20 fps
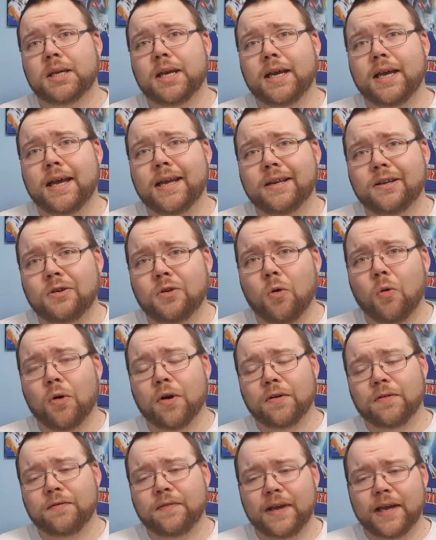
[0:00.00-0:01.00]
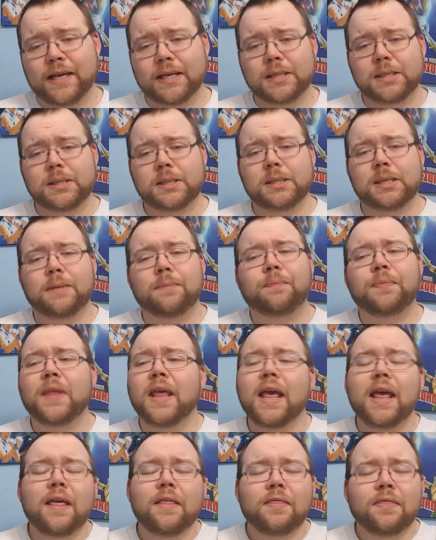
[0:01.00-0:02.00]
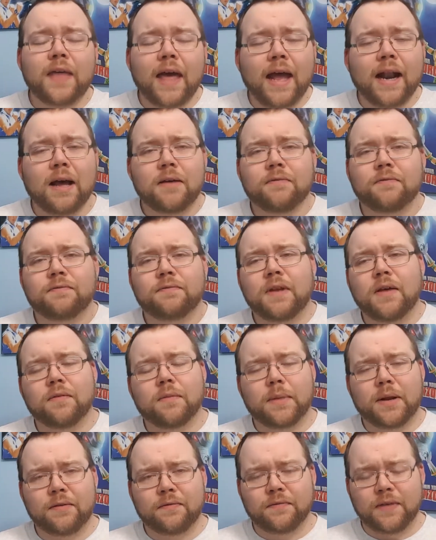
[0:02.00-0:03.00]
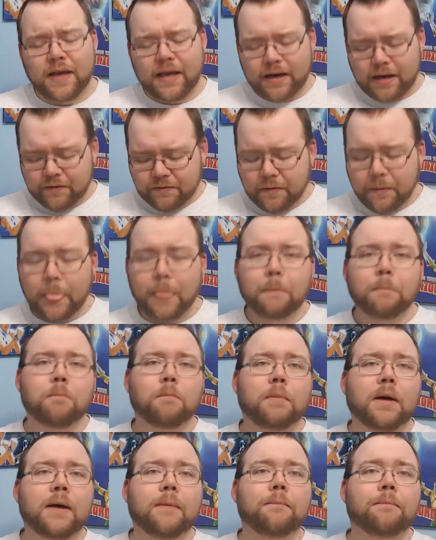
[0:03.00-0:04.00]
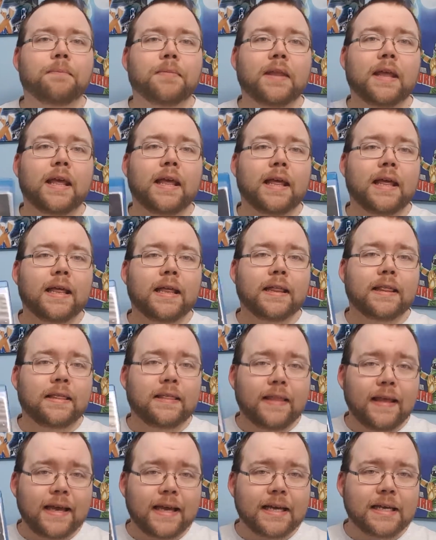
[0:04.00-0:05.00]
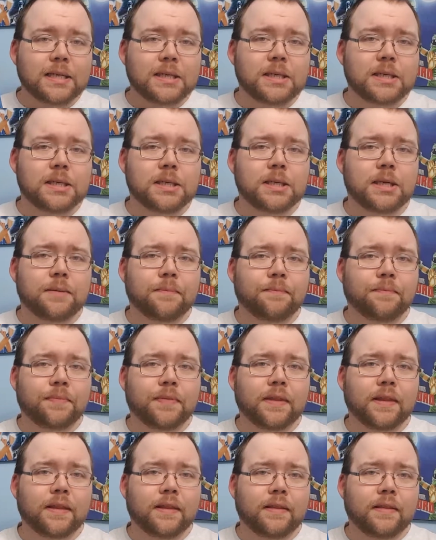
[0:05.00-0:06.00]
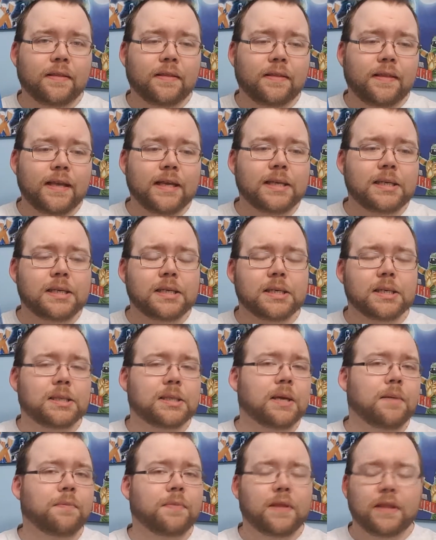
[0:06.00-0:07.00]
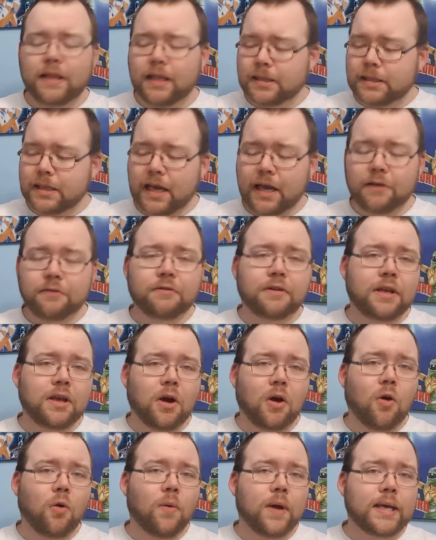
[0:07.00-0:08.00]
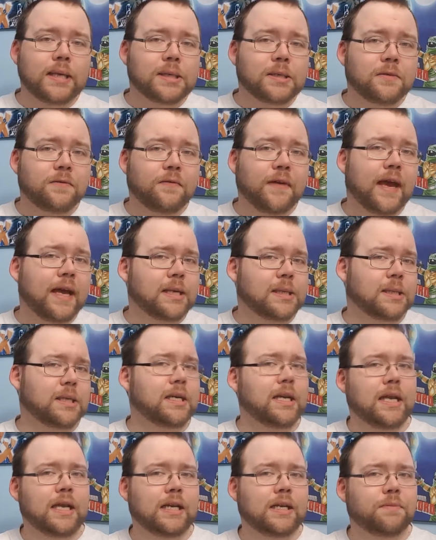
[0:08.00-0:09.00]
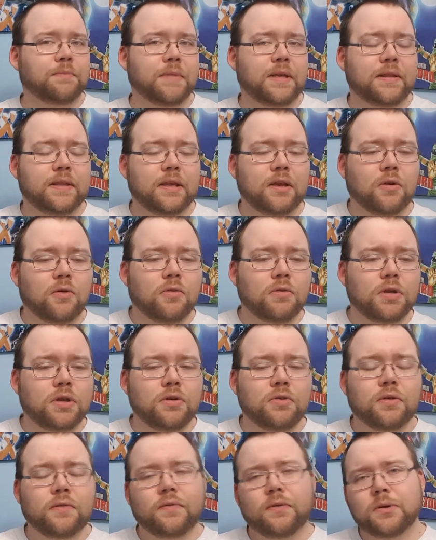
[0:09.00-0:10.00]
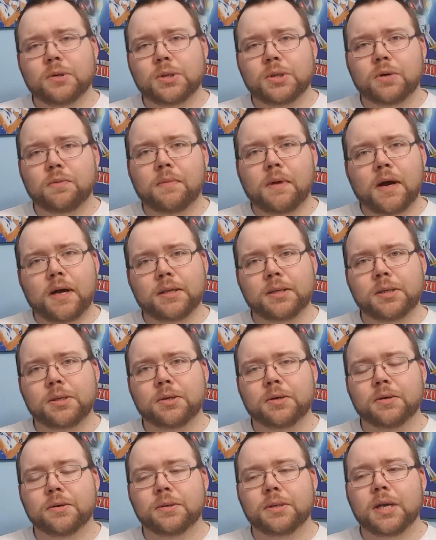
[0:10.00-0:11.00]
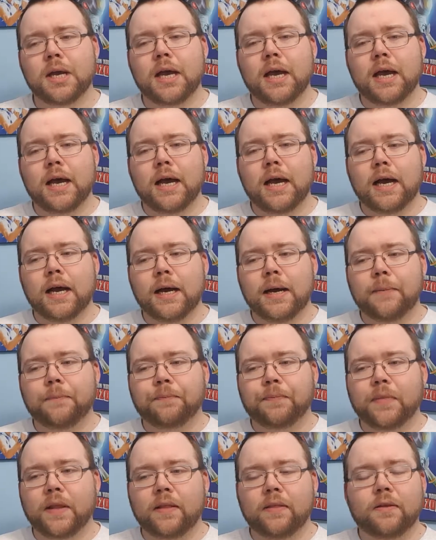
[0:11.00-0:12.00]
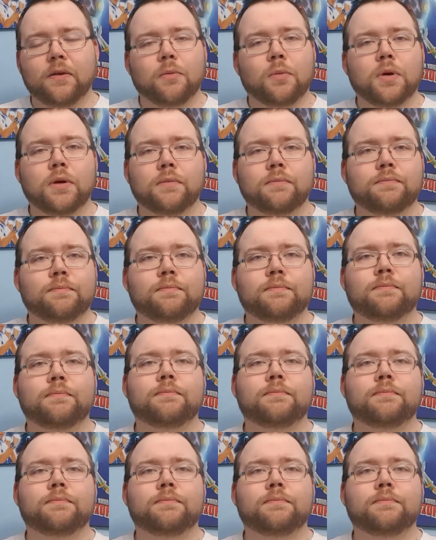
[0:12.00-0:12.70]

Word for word: and gore fests, and that I've never been a fan of. But this, this is something that's actually always fascinated me, the old Universal Monsters. Uh, there were